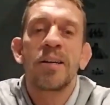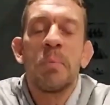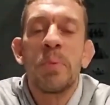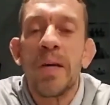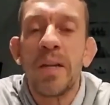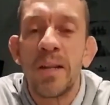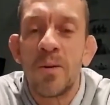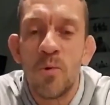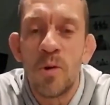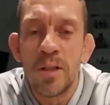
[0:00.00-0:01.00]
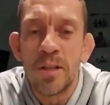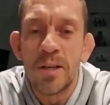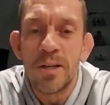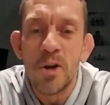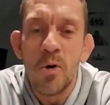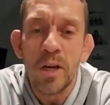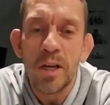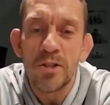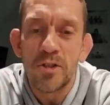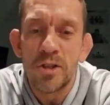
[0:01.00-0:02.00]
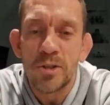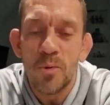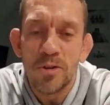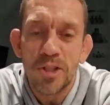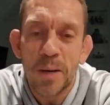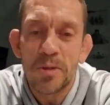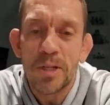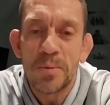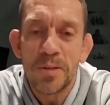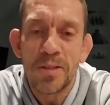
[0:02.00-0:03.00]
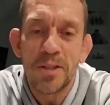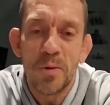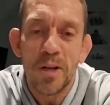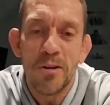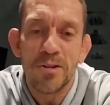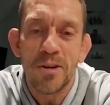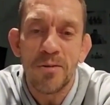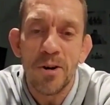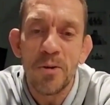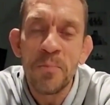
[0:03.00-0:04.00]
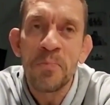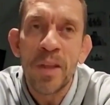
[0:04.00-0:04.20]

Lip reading: competed and won the Nogi Jiu-Jitsu World Championships 3 years in a row.